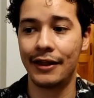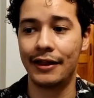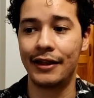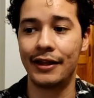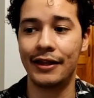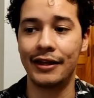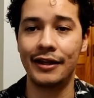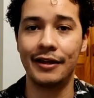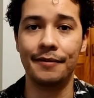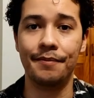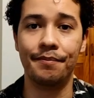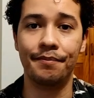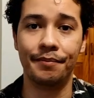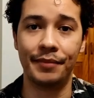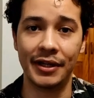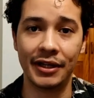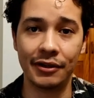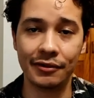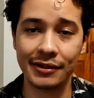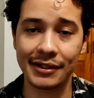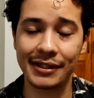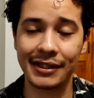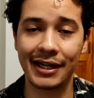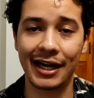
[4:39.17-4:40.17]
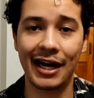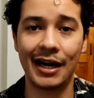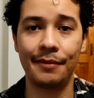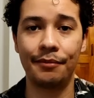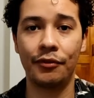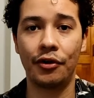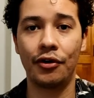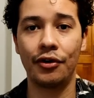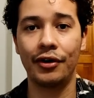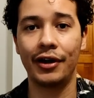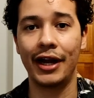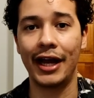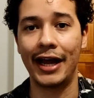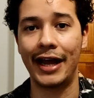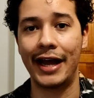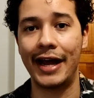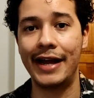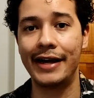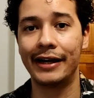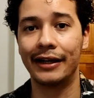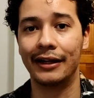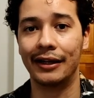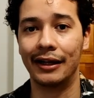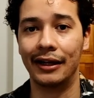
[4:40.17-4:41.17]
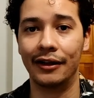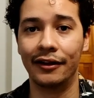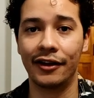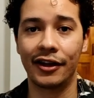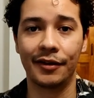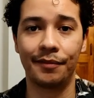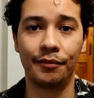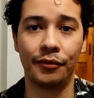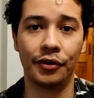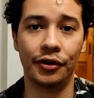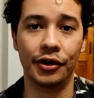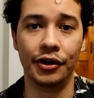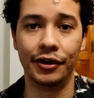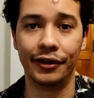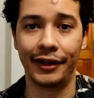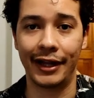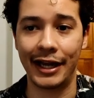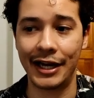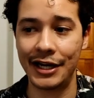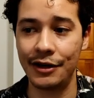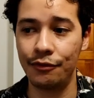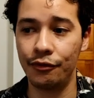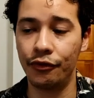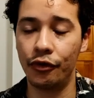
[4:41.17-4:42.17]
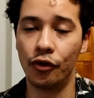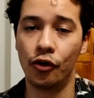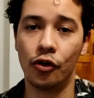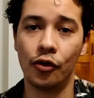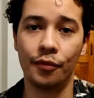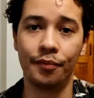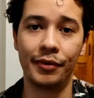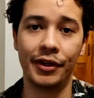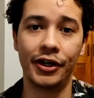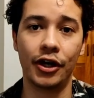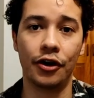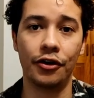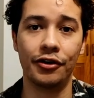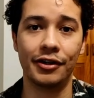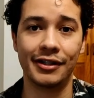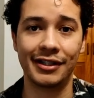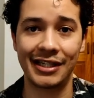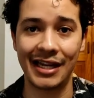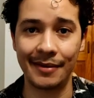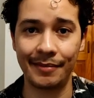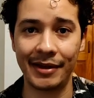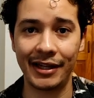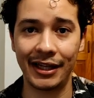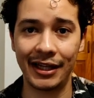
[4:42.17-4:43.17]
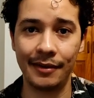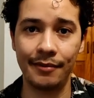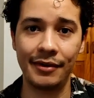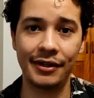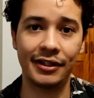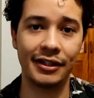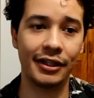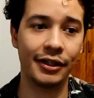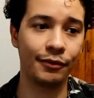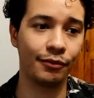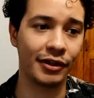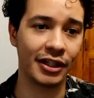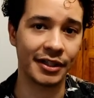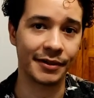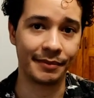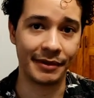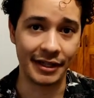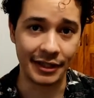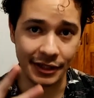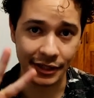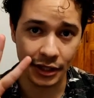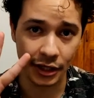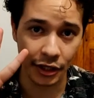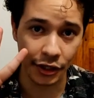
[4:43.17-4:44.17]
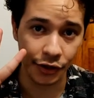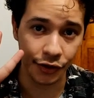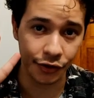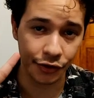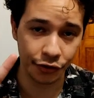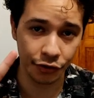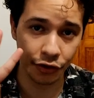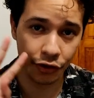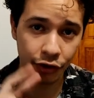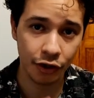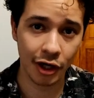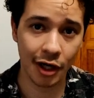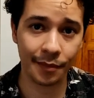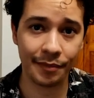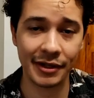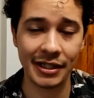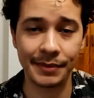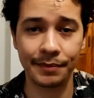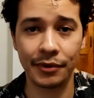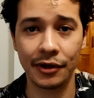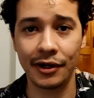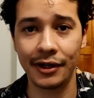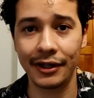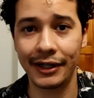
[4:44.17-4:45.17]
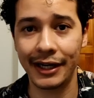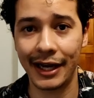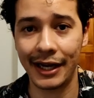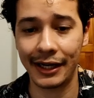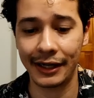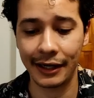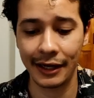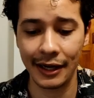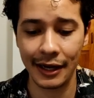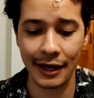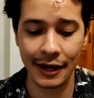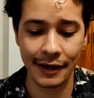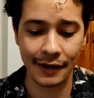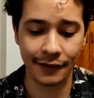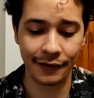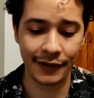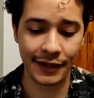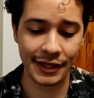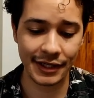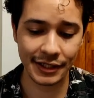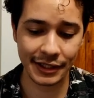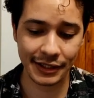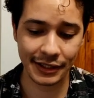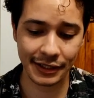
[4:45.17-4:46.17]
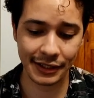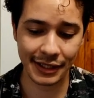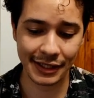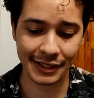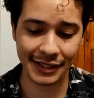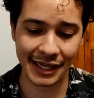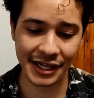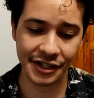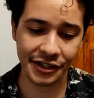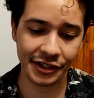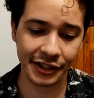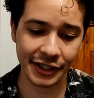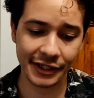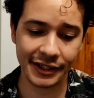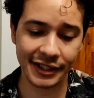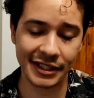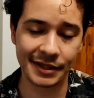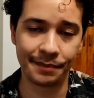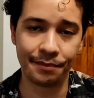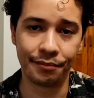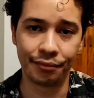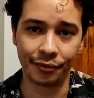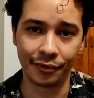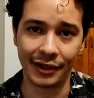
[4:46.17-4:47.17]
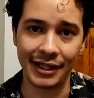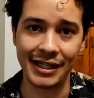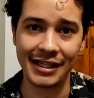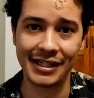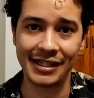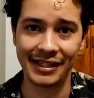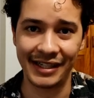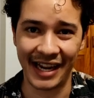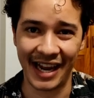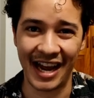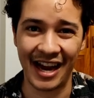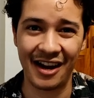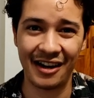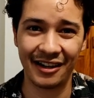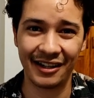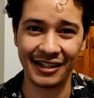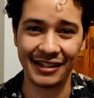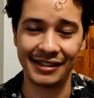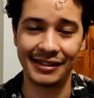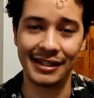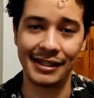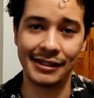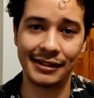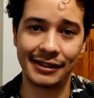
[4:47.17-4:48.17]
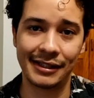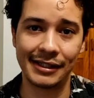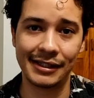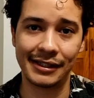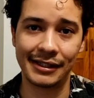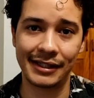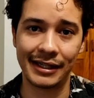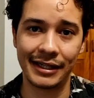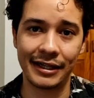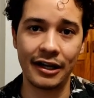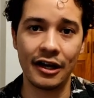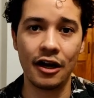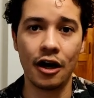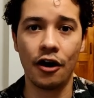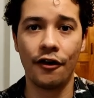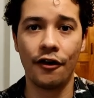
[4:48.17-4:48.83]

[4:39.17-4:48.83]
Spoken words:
The Beelstarmon and Lilithmon, they all go to semi-limited, which means 2 copies per deck. This essentially just brings down consistency